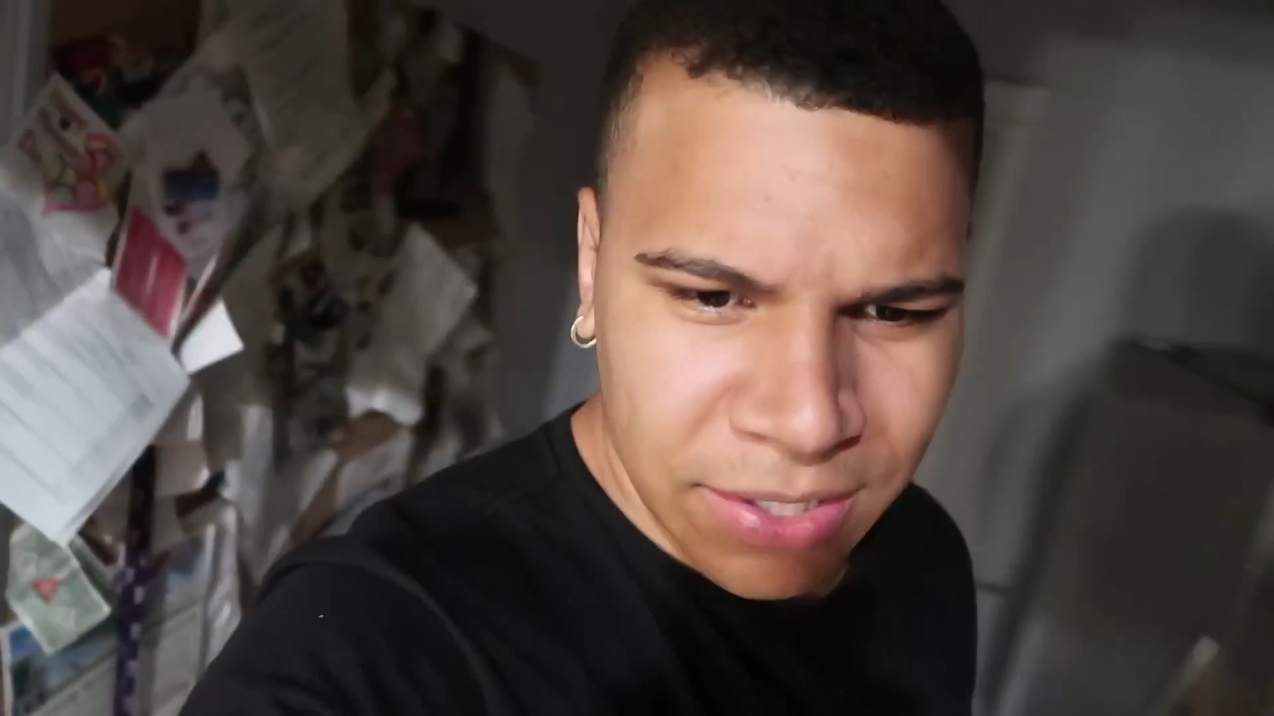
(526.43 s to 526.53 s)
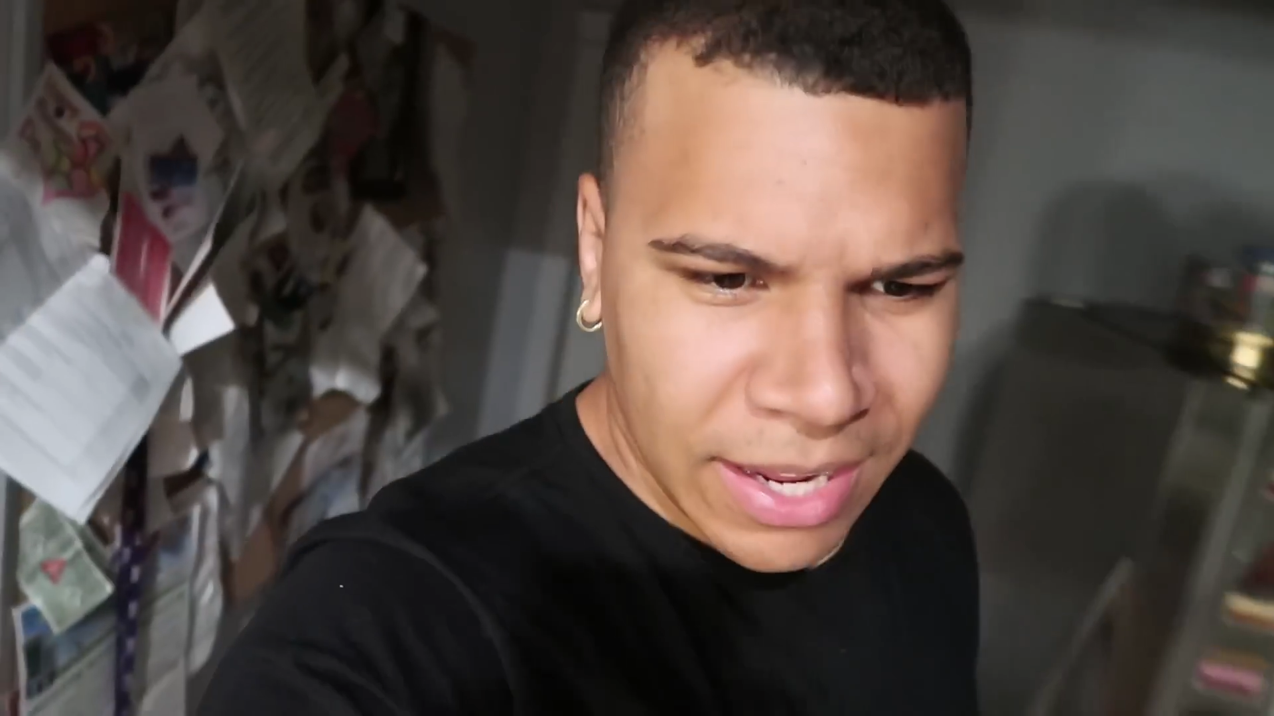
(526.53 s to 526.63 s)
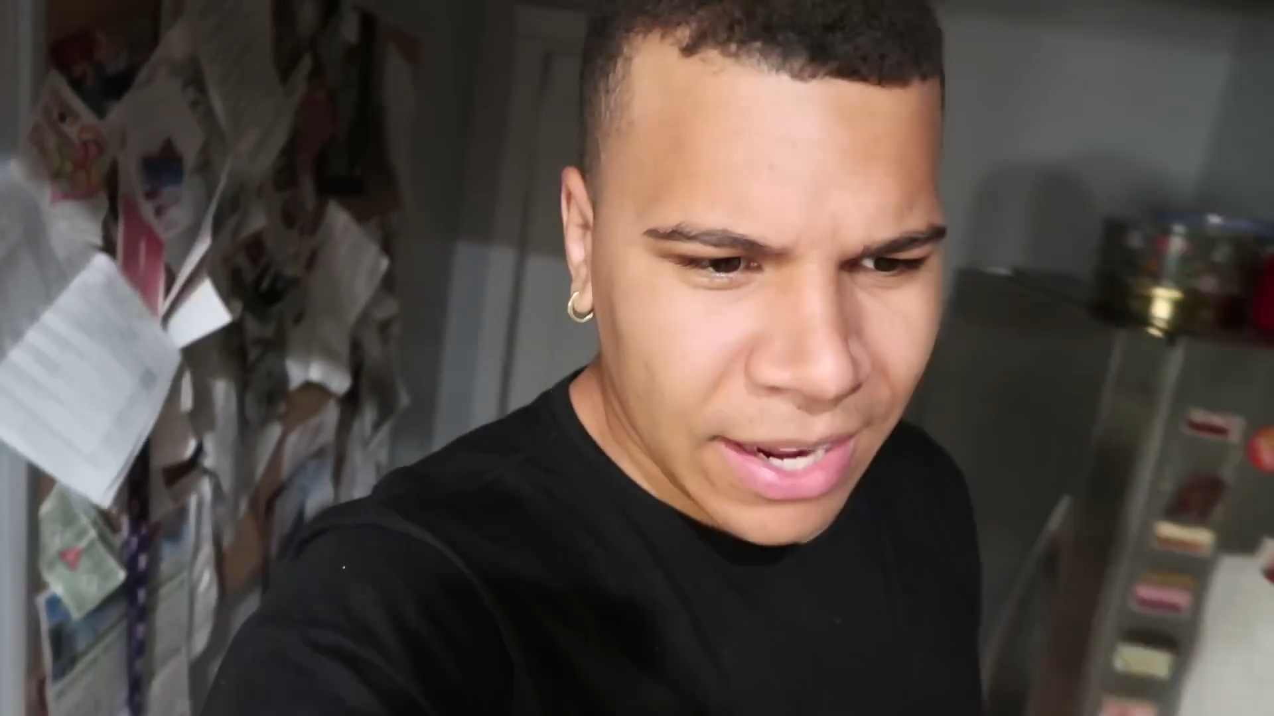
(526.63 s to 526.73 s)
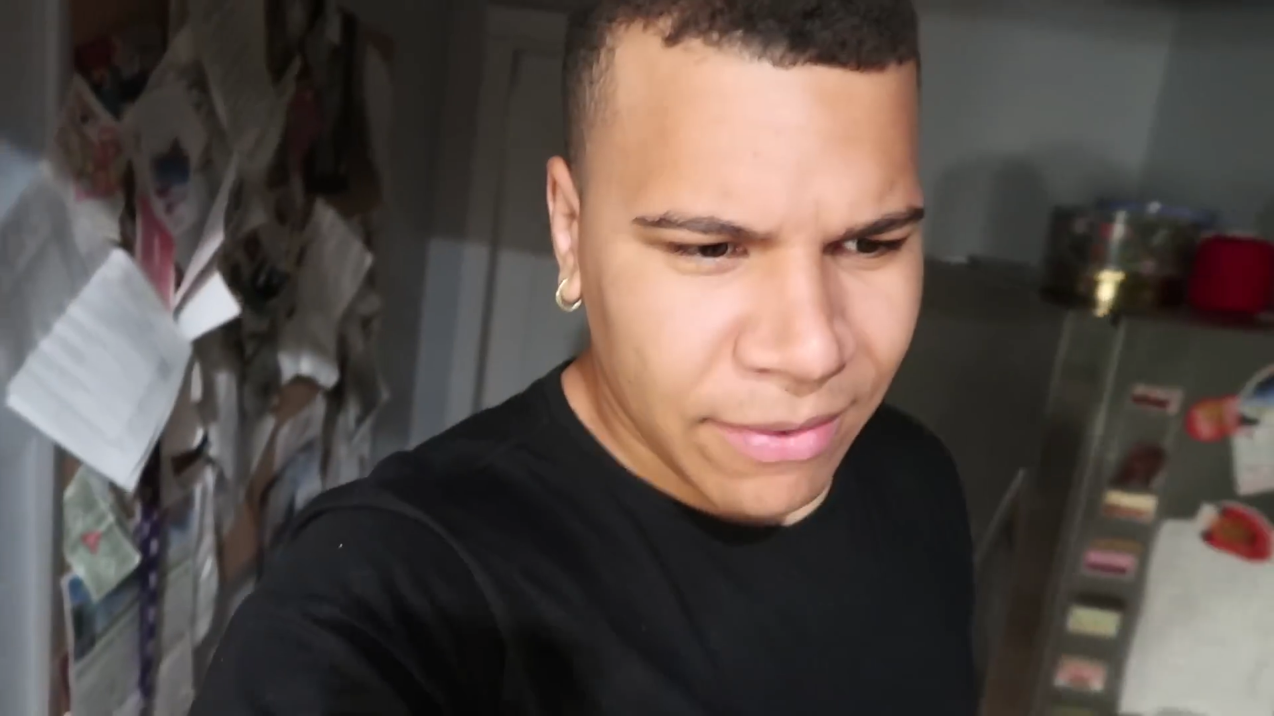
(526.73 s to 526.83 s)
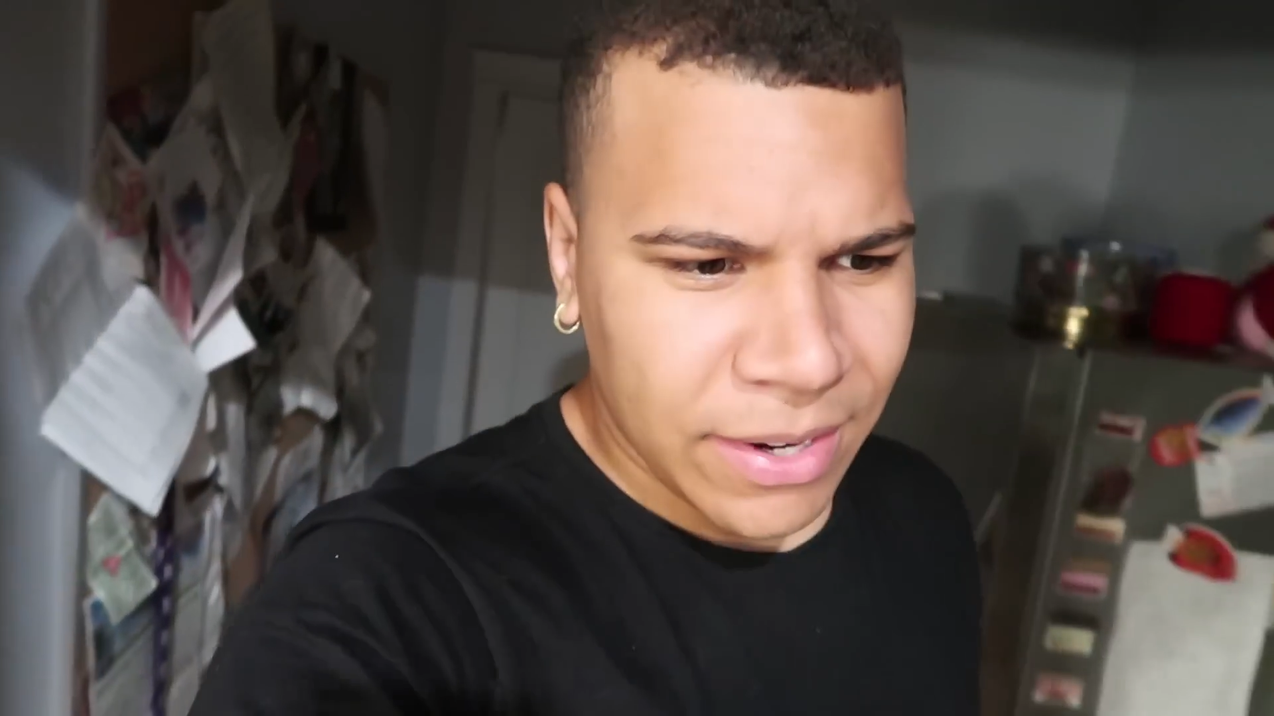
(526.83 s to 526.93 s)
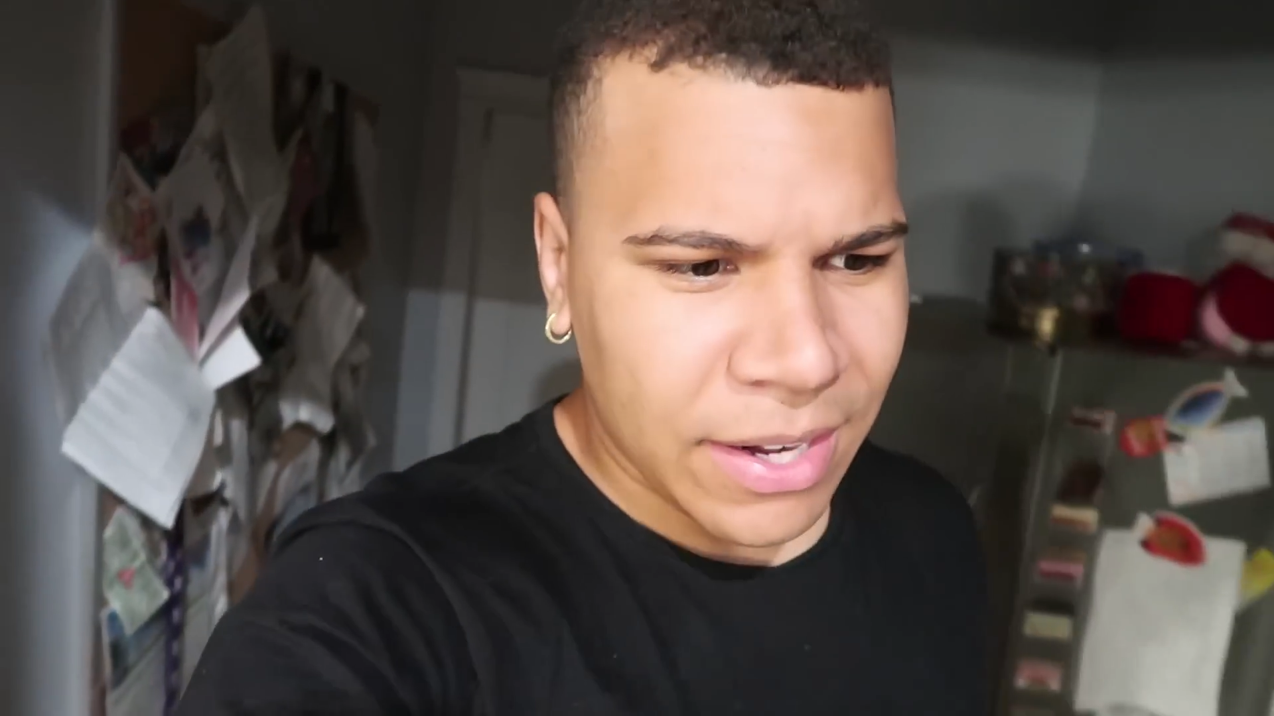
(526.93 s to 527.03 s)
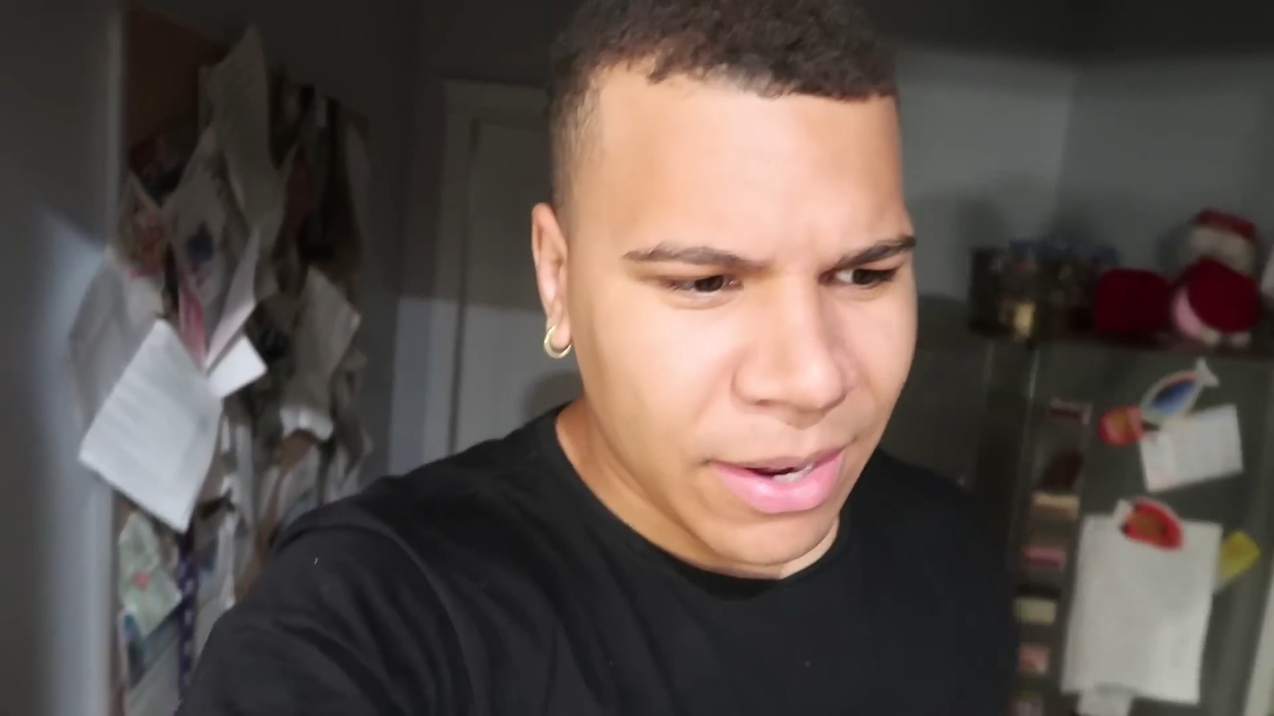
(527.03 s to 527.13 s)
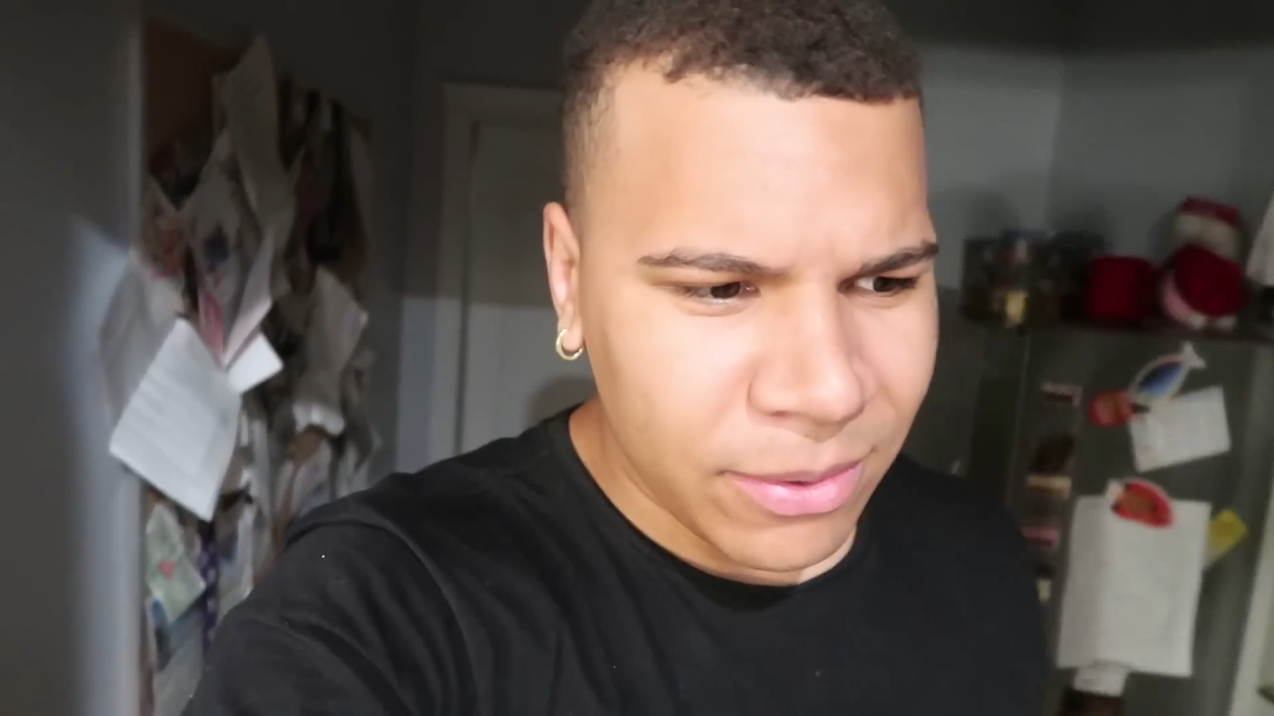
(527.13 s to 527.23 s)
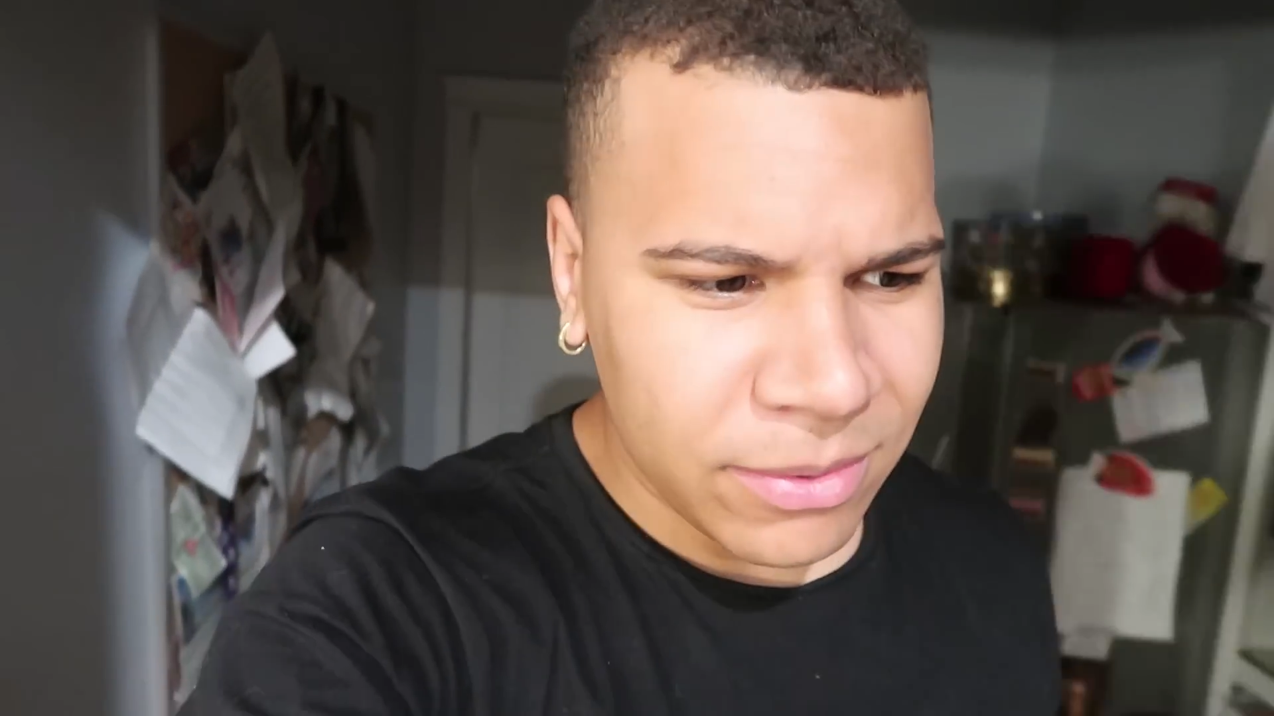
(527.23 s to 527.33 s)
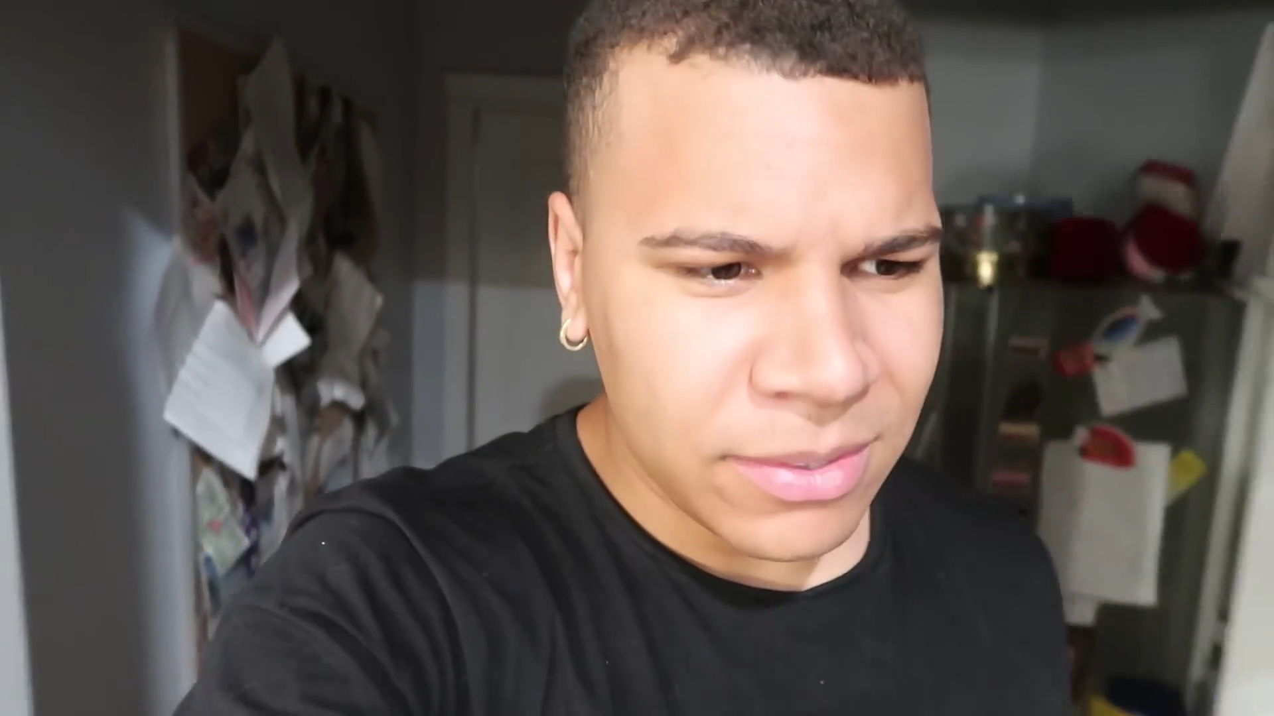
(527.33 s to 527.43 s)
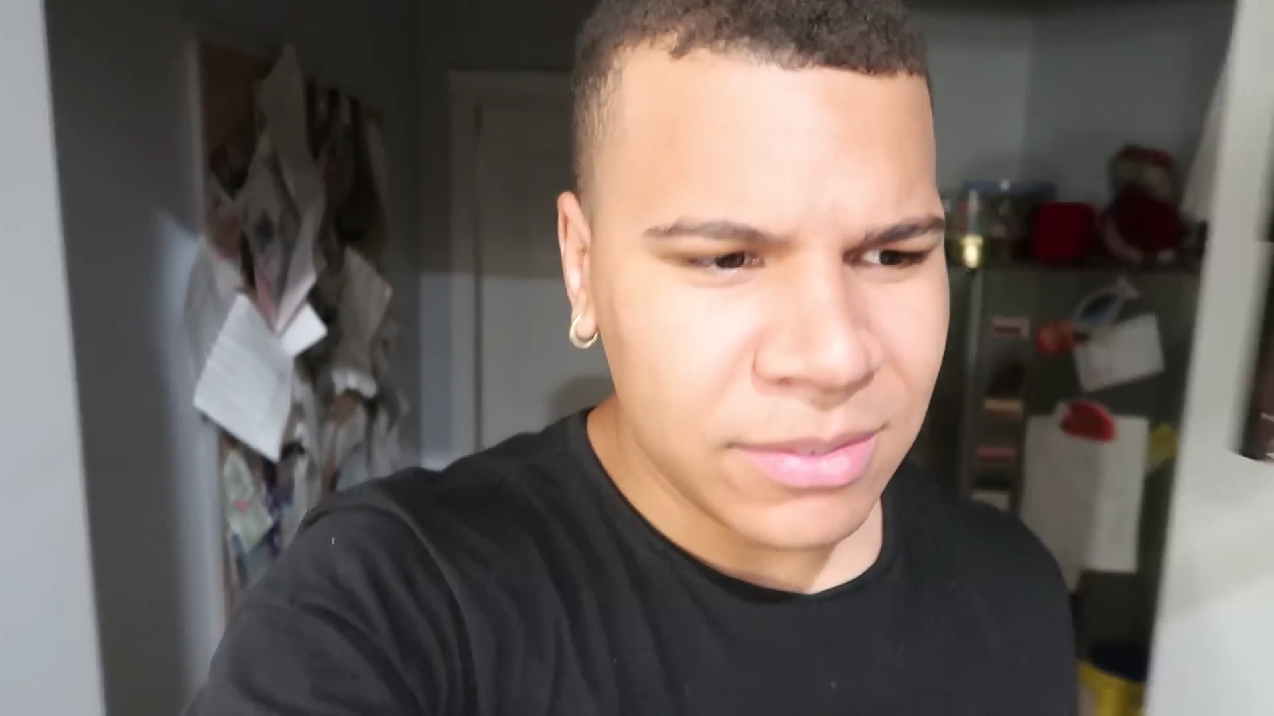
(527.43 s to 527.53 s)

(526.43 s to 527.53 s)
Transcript: a diet right now?